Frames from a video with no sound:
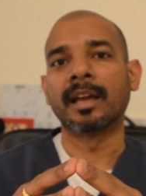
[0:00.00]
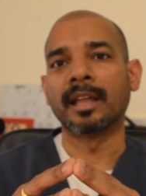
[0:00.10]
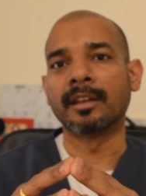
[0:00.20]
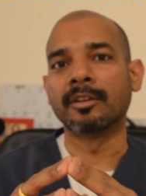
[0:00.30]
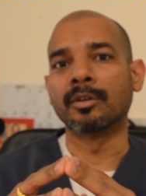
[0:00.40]

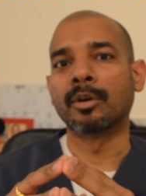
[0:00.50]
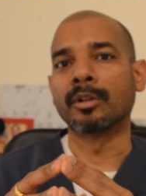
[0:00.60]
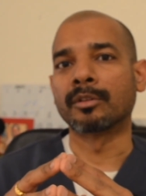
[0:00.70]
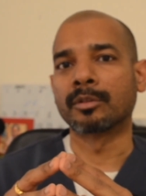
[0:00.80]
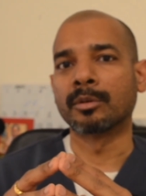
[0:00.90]
and
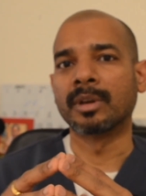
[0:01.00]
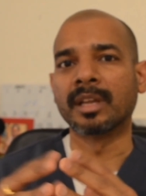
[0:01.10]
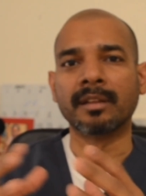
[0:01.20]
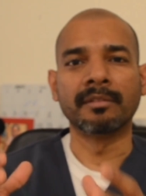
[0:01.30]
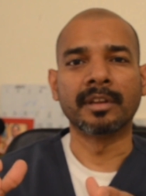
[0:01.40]
also
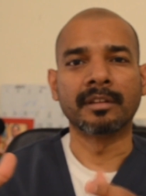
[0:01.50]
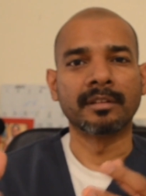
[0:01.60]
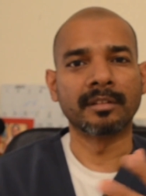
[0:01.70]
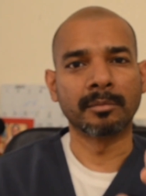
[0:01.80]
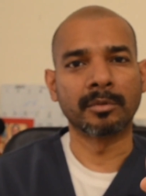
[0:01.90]
alleviate the
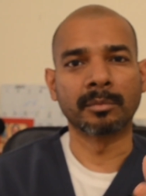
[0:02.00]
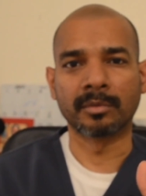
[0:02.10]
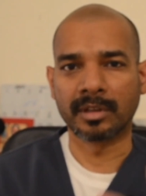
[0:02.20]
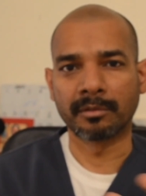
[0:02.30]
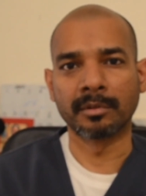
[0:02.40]

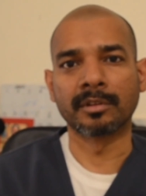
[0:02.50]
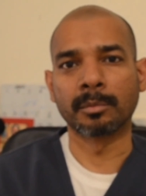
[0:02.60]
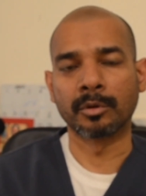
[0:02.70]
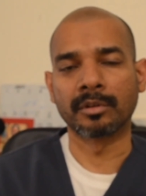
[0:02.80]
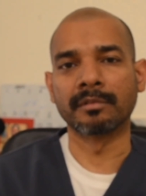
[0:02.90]
symptoms like with
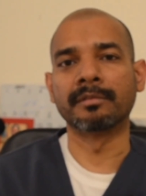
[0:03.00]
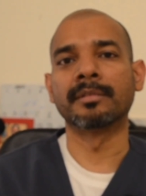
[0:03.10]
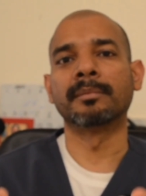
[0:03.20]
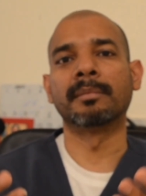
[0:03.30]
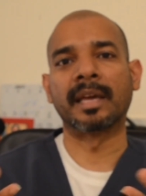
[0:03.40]
supportive
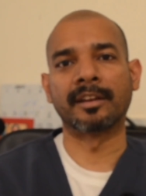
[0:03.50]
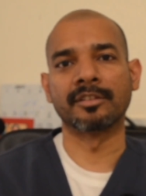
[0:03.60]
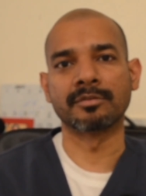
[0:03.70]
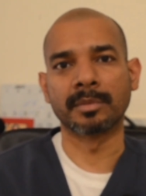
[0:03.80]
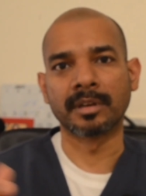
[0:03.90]

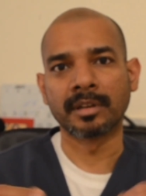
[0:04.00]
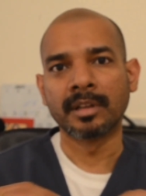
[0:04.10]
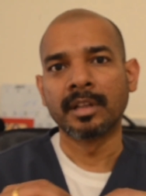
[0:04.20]
management.